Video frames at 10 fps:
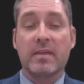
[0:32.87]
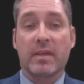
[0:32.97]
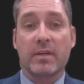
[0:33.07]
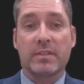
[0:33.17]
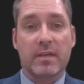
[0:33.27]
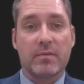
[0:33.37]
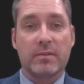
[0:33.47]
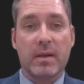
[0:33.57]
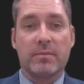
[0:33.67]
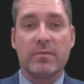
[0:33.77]
There are several
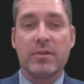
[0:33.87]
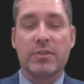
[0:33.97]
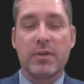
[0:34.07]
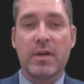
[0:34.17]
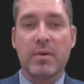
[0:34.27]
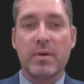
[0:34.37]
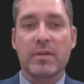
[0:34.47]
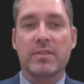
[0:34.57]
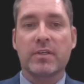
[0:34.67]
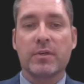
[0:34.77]
types of restraining
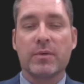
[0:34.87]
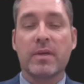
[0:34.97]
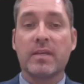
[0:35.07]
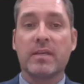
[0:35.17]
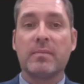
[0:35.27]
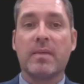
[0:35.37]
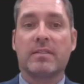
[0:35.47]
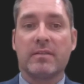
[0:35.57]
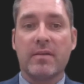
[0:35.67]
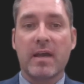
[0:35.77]
orders, including
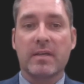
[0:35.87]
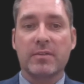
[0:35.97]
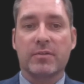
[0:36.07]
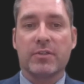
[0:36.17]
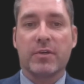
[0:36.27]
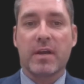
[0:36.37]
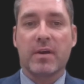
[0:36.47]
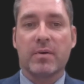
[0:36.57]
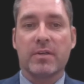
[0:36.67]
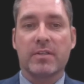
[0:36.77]
domestic violence restraining
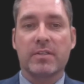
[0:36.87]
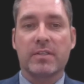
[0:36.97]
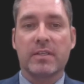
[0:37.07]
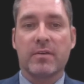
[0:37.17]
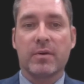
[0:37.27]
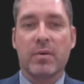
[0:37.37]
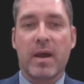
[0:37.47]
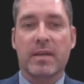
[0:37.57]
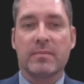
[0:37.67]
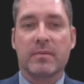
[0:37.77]
orders, civil
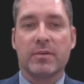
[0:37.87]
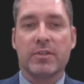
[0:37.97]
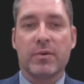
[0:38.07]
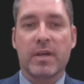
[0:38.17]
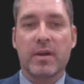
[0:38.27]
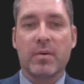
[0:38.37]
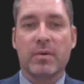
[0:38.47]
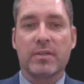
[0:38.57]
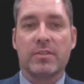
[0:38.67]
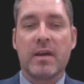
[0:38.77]
harassment restraining
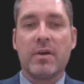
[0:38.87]
orders,